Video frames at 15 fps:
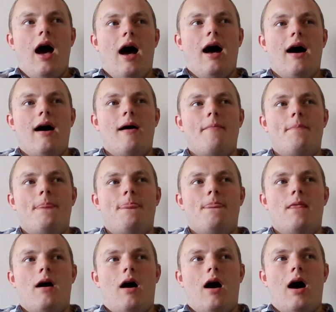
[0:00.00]

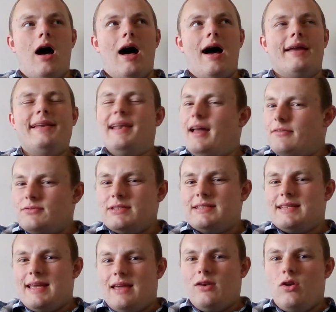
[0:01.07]
I'd love to
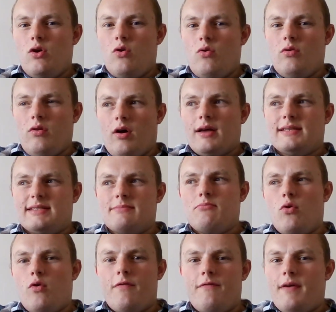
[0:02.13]
see a new, like some
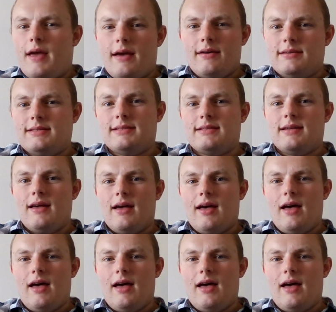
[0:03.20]
more figures.